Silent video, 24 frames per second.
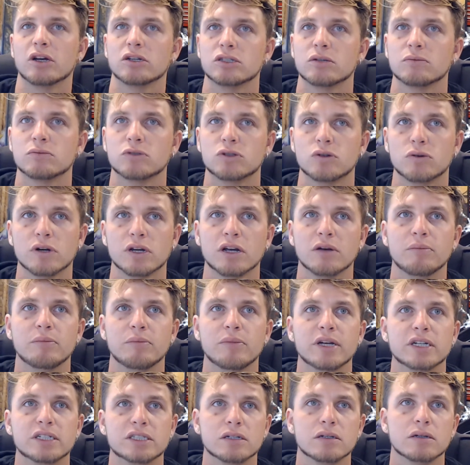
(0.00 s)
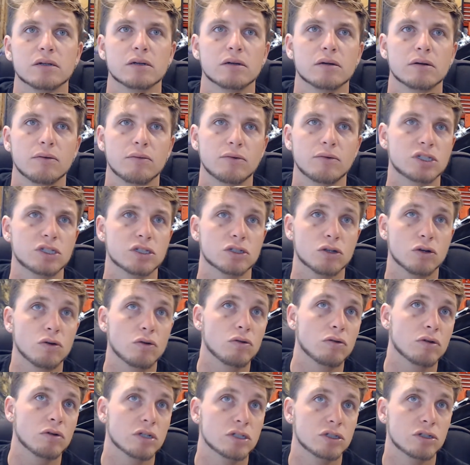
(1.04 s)
sort of commission, which is cool
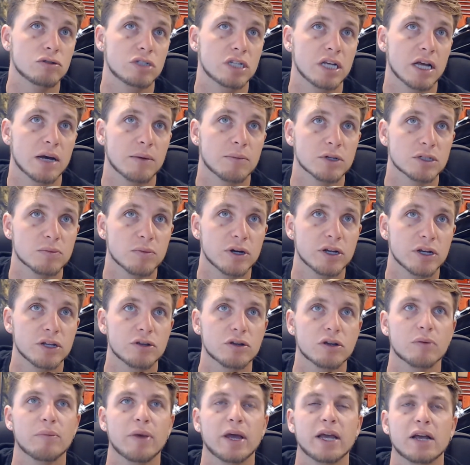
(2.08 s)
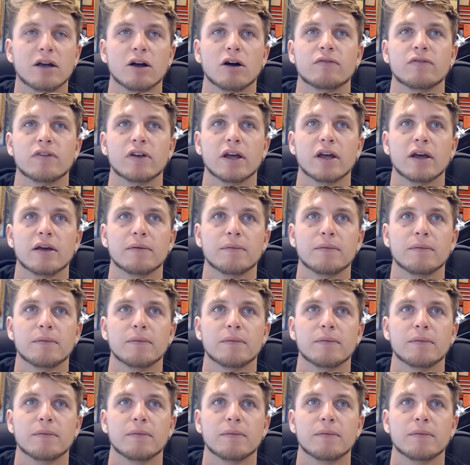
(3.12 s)
because you see how much money you can make off of that.